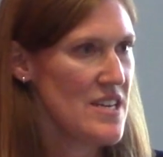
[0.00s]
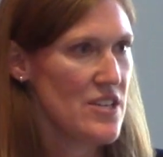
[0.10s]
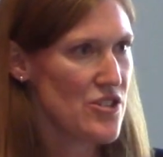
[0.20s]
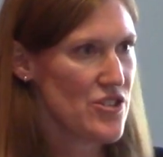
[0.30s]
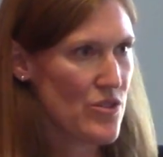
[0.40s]

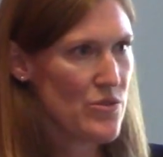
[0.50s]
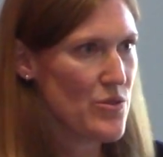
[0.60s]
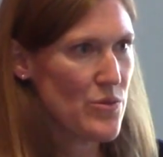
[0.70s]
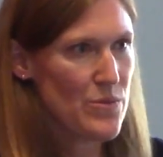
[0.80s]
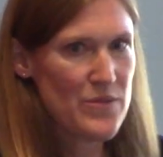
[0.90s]
you just don't
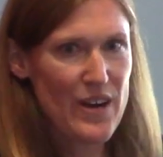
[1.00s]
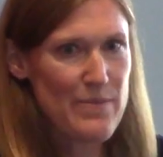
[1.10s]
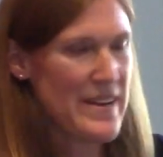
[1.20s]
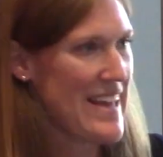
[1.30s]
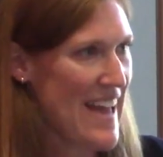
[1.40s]
know, there aren't
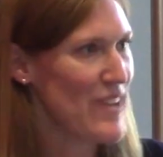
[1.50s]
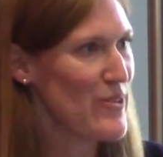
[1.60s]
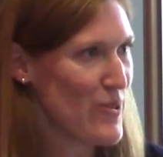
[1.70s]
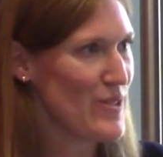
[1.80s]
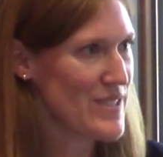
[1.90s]
many
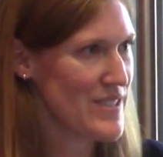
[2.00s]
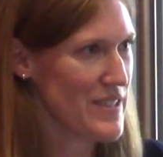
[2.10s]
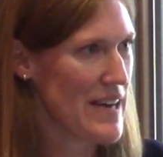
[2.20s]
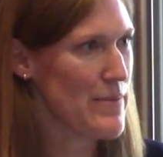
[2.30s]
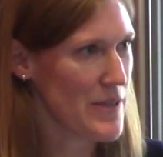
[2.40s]
handholds to
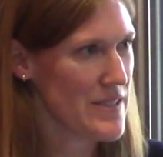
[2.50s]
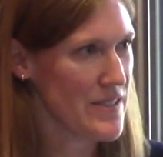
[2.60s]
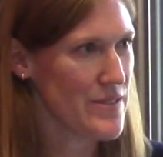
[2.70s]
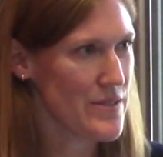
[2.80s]
grab onto.